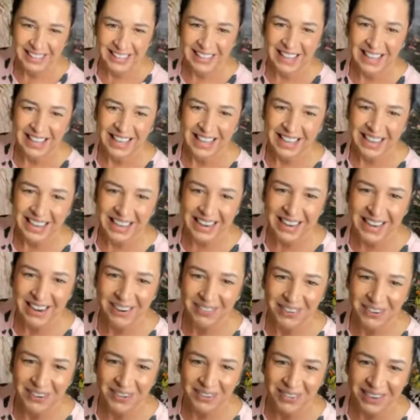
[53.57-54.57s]
Hey
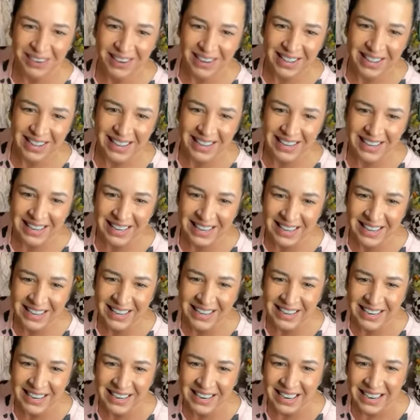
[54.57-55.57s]
everyone.
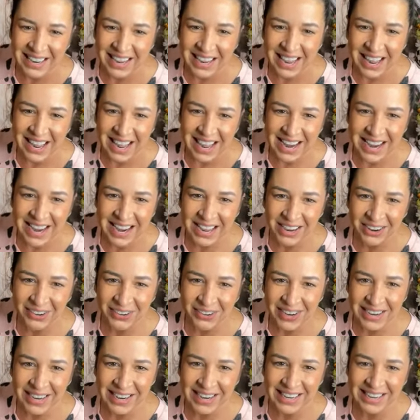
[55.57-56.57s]
Hey
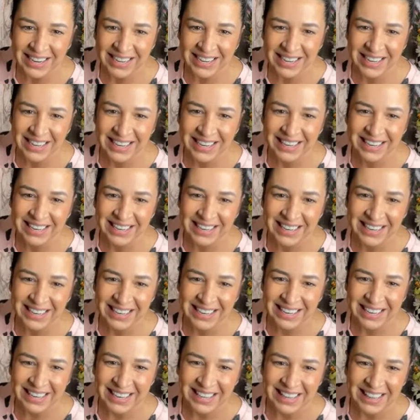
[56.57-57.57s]
Irene.
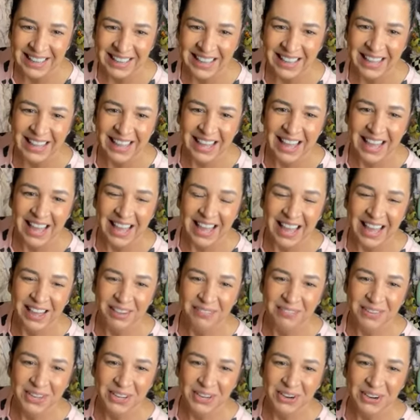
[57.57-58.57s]
I
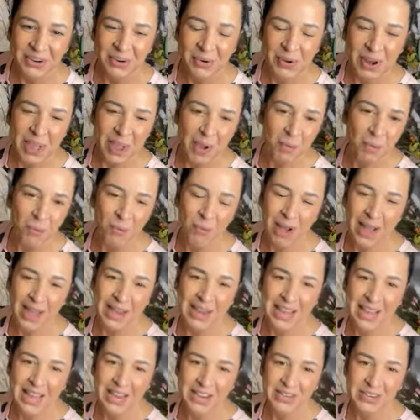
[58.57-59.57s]
figured why
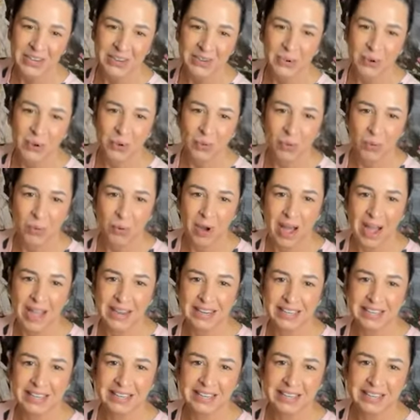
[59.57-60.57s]
not do a
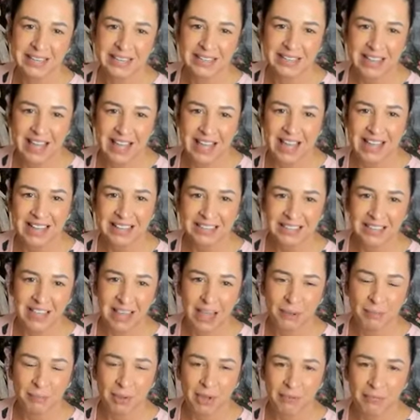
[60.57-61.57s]
wine and design
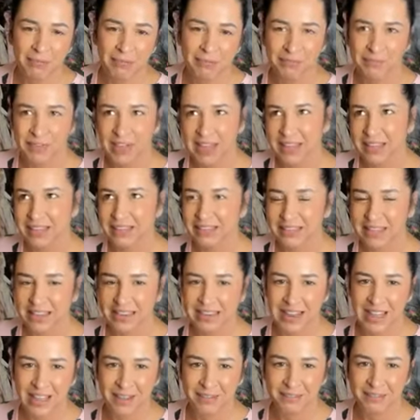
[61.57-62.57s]
time on
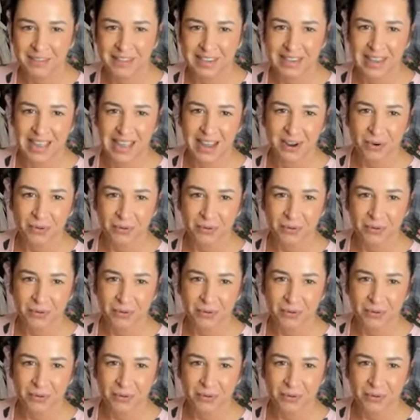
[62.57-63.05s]
Sunday fun day?